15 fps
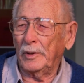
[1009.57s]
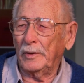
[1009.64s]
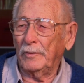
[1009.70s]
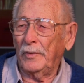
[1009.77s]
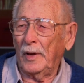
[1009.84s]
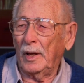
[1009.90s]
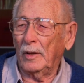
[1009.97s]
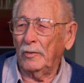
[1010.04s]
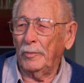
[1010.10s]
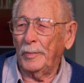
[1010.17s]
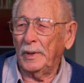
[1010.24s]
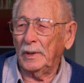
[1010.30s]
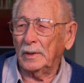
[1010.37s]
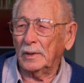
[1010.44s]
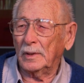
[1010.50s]

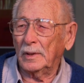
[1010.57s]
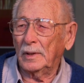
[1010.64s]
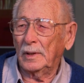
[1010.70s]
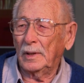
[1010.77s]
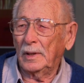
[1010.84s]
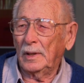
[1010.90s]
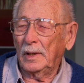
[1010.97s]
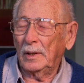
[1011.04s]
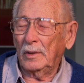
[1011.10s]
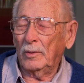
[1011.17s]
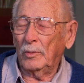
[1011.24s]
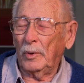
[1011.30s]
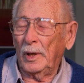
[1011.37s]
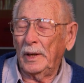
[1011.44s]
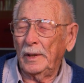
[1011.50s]
involvement,
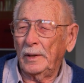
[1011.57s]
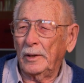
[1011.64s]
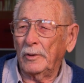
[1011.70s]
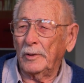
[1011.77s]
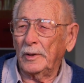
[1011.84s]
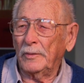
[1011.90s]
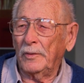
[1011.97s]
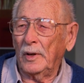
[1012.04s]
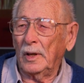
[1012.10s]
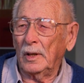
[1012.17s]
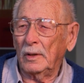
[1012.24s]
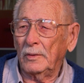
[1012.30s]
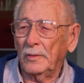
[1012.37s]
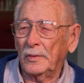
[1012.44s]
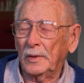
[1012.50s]
why they're
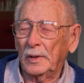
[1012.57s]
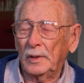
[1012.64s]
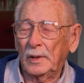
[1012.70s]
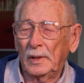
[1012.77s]
involved,